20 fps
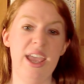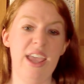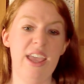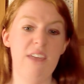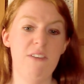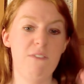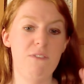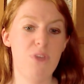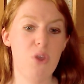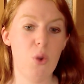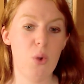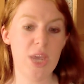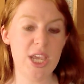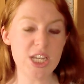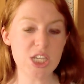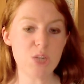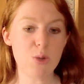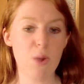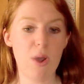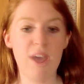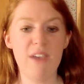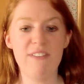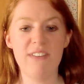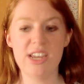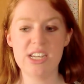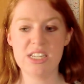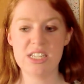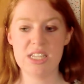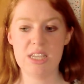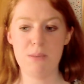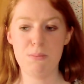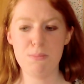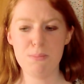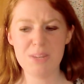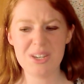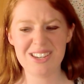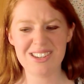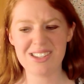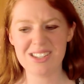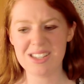if you're into YA fantasy
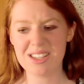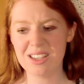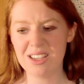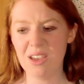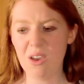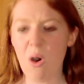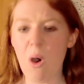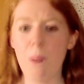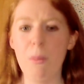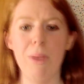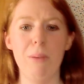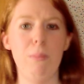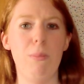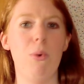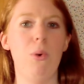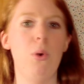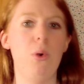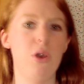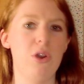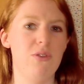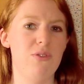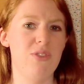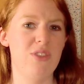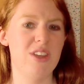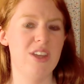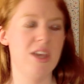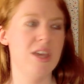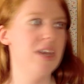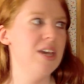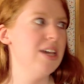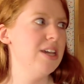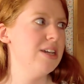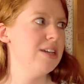but just got a bit bored of the